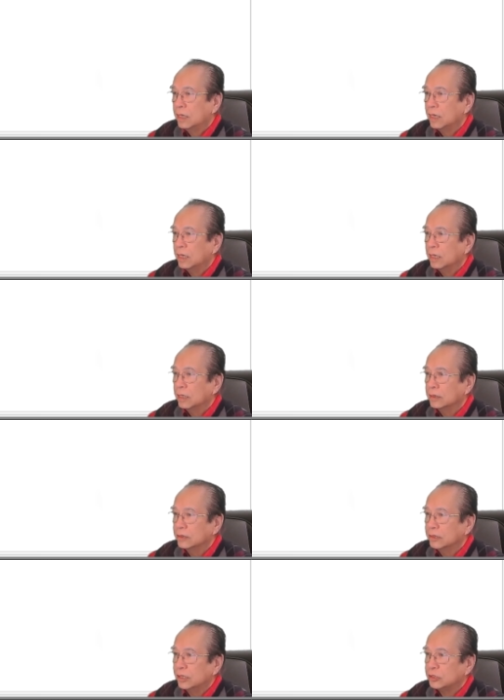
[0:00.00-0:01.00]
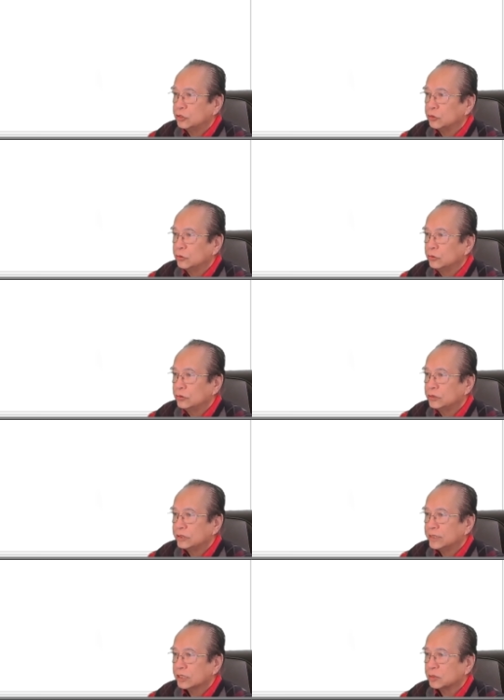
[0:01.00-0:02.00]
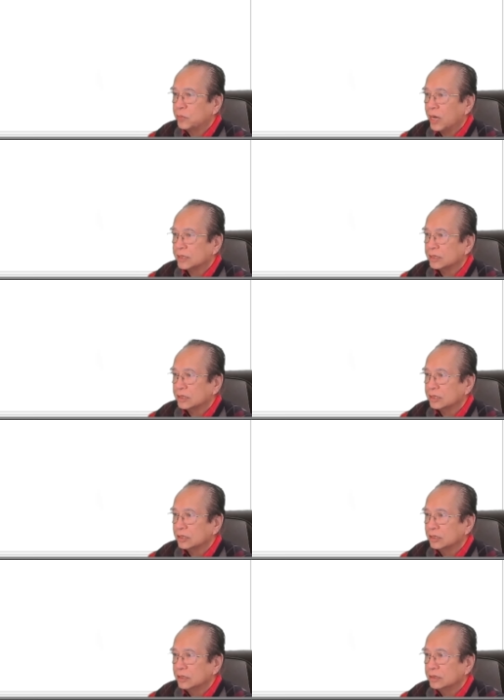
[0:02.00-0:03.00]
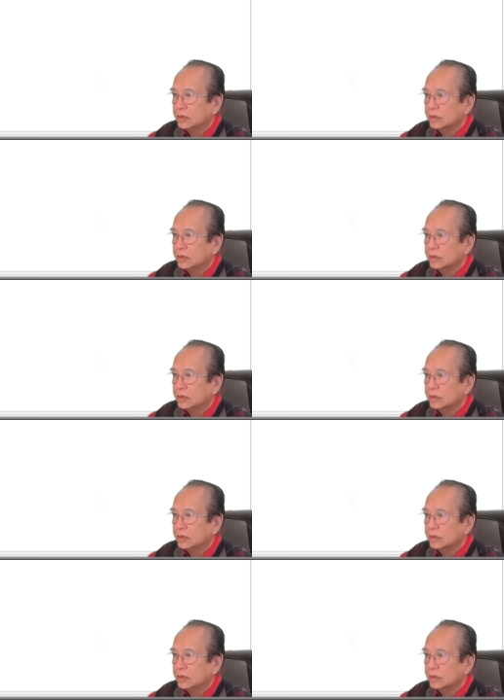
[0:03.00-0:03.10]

And there are two text boxes here